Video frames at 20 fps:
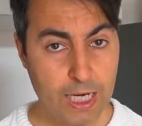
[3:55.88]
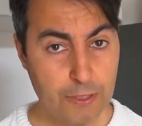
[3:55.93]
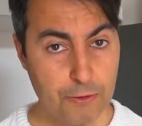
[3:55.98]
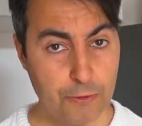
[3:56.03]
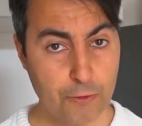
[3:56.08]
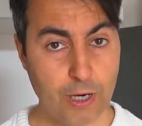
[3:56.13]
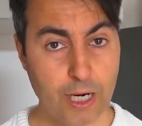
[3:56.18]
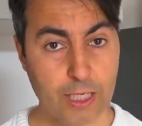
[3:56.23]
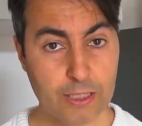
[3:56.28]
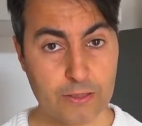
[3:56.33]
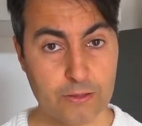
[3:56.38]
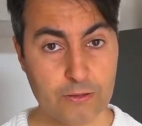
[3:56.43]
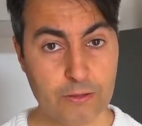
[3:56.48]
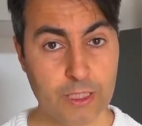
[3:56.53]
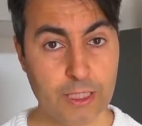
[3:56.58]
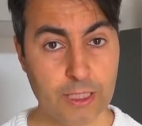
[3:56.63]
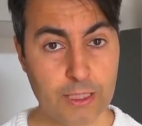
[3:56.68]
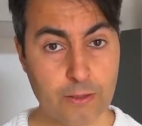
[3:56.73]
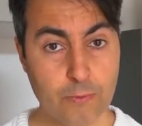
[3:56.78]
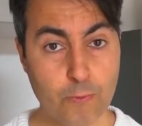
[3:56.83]
you are
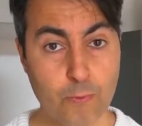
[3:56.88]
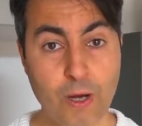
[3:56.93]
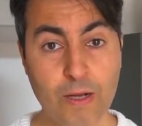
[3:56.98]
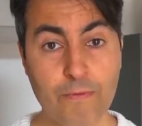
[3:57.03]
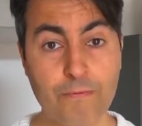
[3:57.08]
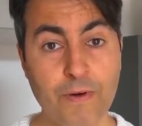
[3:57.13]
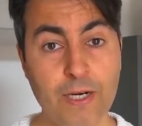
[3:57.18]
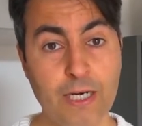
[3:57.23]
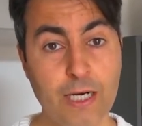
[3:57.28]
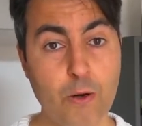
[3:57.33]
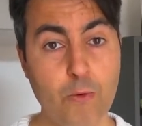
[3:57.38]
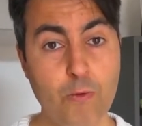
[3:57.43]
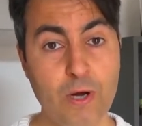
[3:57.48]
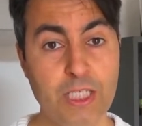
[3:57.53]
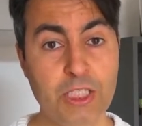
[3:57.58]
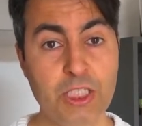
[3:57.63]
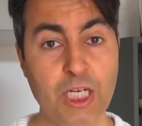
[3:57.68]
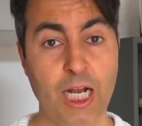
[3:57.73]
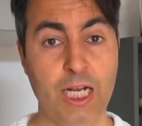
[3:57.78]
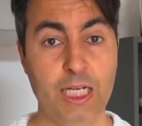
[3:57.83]
doing the One Funnel Away
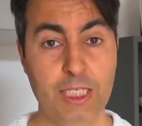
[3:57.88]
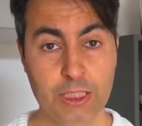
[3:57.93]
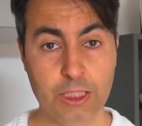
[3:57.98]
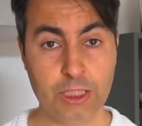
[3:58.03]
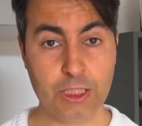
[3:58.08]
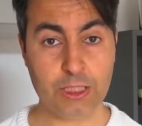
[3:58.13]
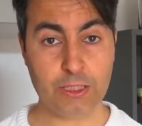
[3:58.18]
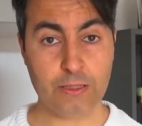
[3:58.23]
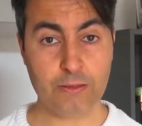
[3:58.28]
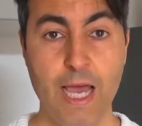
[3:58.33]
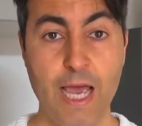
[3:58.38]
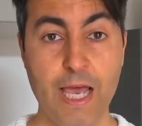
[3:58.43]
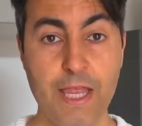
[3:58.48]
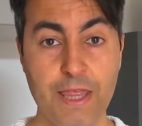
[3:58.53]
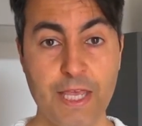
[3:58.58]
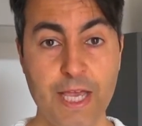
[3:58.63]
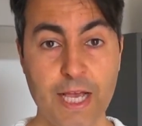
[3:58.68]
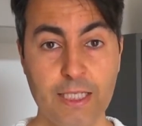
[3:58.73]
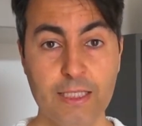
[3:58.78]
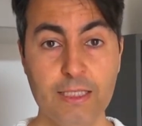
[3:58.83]
Challenge, and
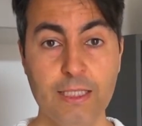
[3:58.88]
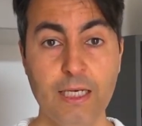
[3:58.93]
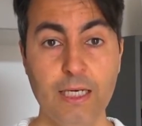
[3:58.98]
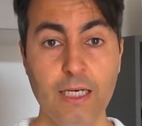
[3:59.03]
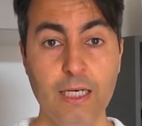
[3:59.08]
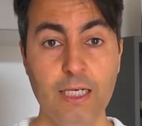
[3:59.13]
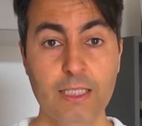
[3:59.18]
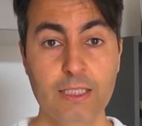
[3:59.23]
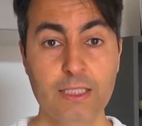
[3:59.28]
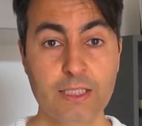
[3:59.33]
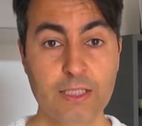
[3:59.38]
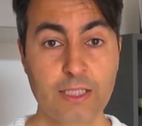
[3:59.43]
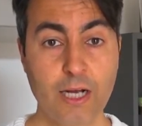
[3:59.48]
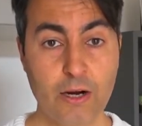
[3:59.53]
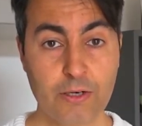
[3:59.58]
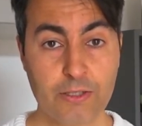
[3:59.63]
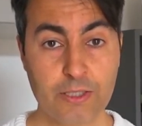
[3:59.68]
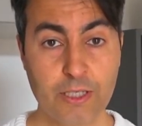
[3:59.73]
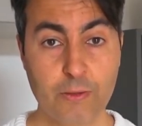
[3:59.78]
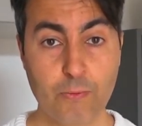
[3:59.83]
then
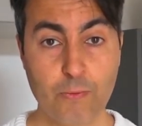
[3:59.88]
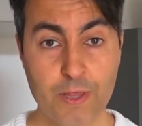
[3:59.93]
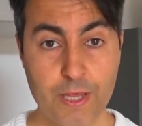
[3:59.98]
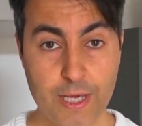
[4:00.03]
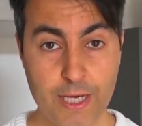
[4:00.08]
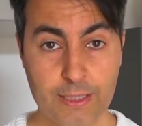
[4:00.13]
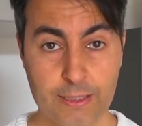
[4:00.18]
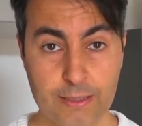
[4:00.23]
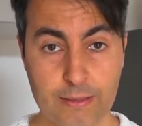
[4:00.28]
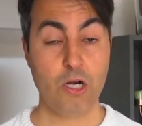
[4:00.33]
starting with it,